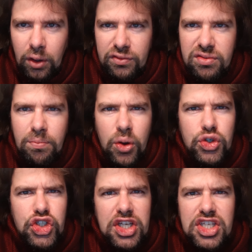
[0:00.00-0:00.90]
of the
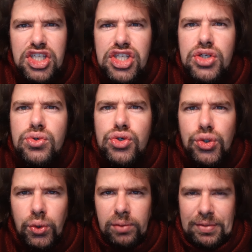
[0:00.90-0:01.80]
most
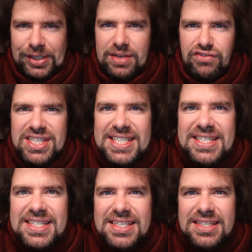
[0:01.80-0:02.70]
unusual
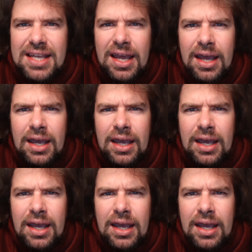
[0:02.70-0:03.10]
magnificence.